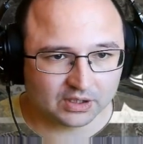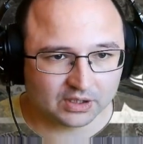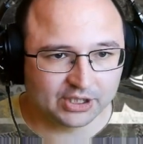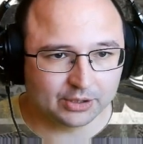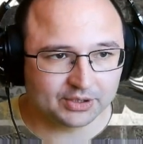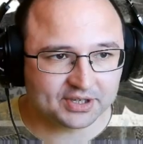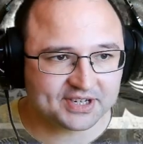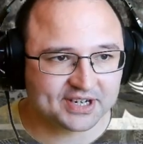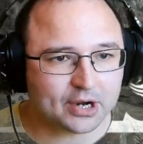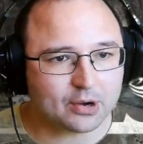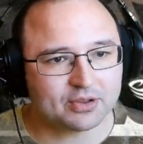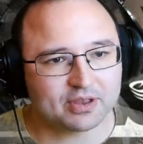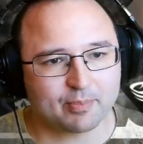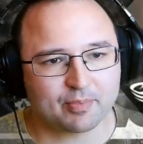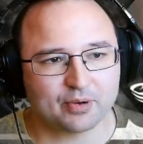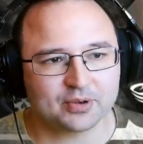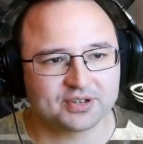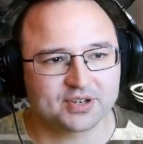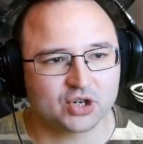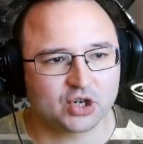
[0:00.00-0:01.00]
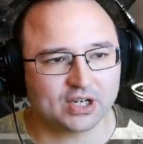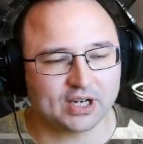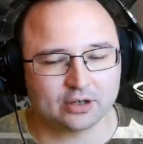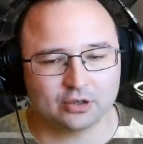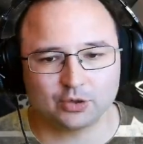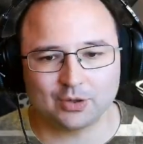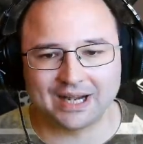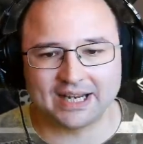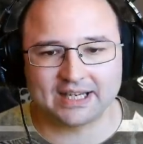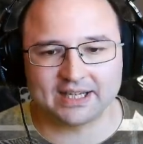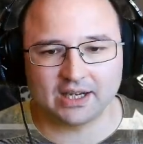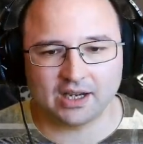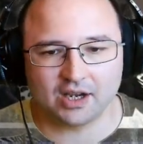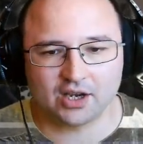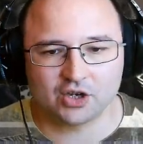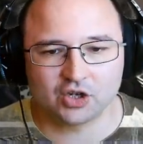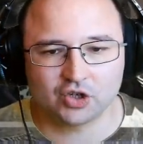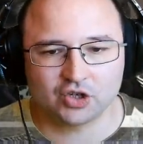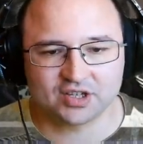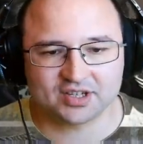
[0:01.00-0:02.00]
Q is girl in the process, she cannot do anything.
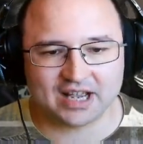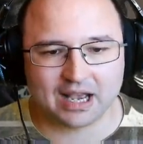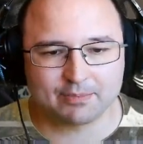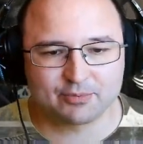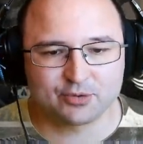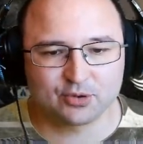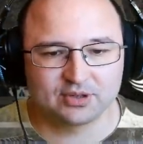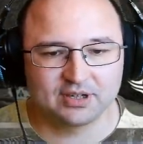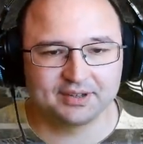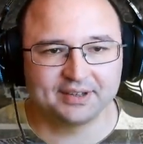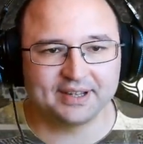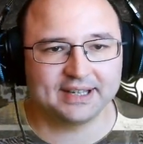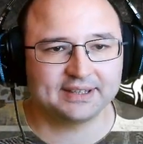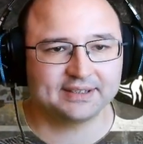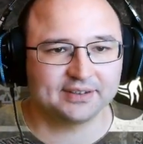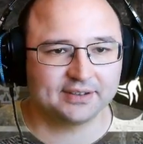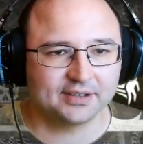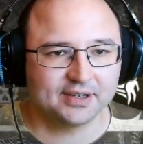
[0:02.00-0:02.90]
She's absolutely dead.